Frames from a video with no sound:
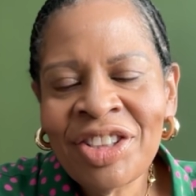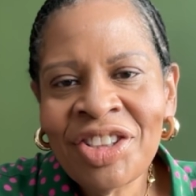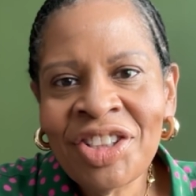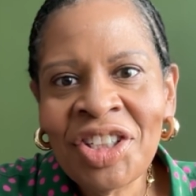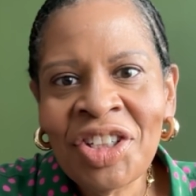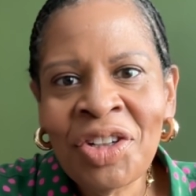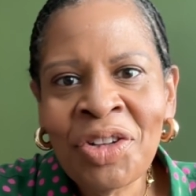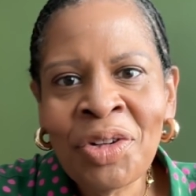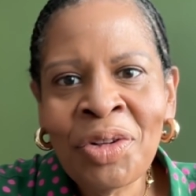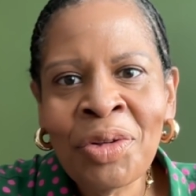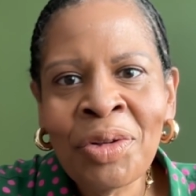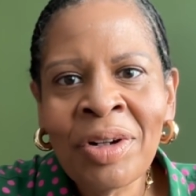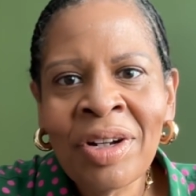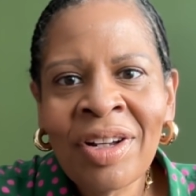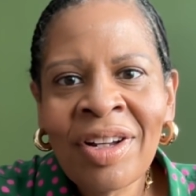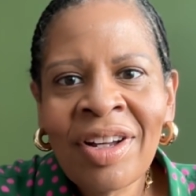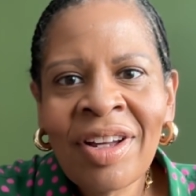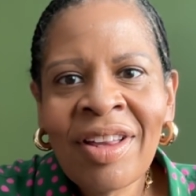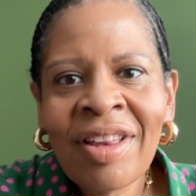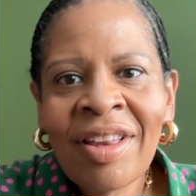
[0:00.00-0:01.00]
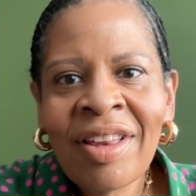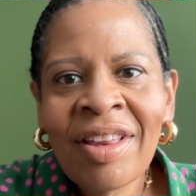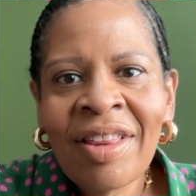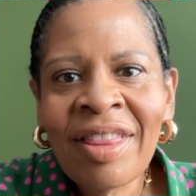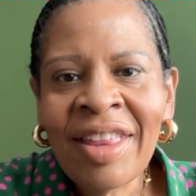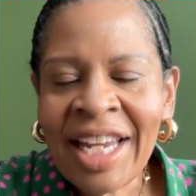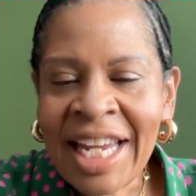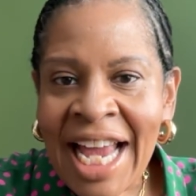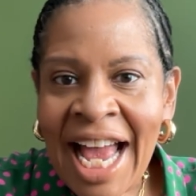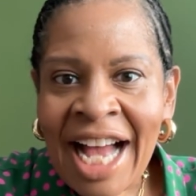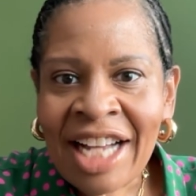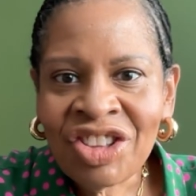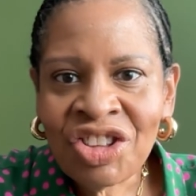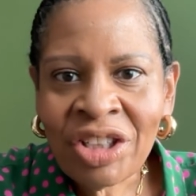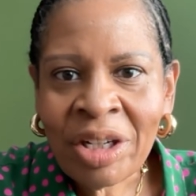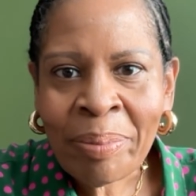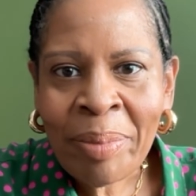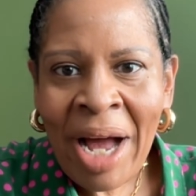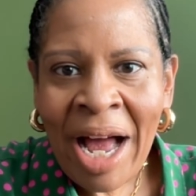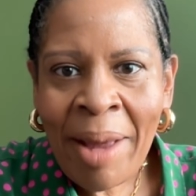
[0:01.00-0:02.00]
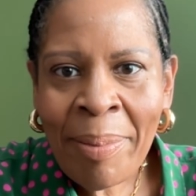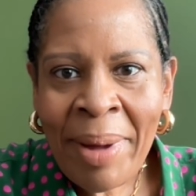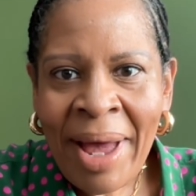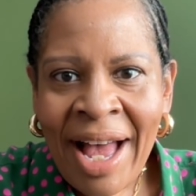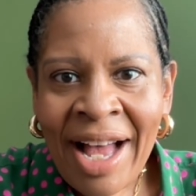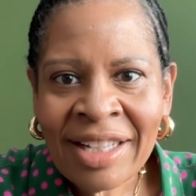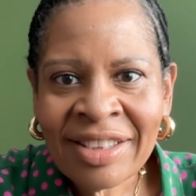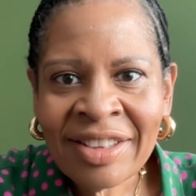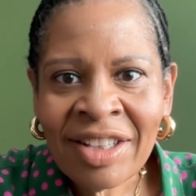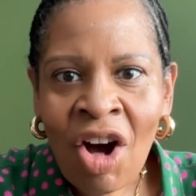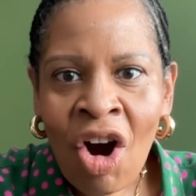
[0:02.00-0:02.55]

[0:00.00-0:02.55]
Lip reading: to the gastric bypass,